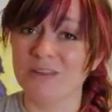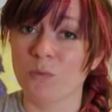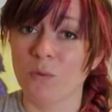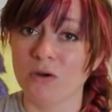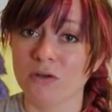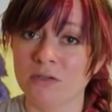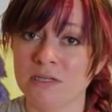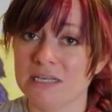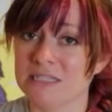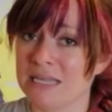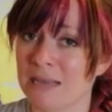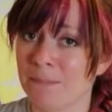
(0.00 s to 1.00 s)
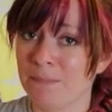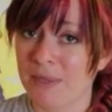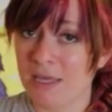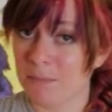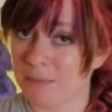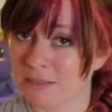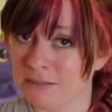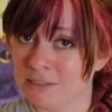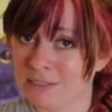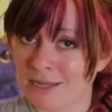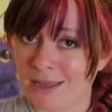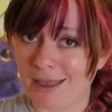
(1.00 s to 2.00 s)
in the world is a
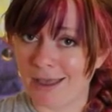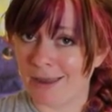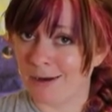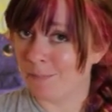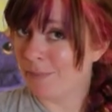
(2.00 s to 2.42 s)
pigment and a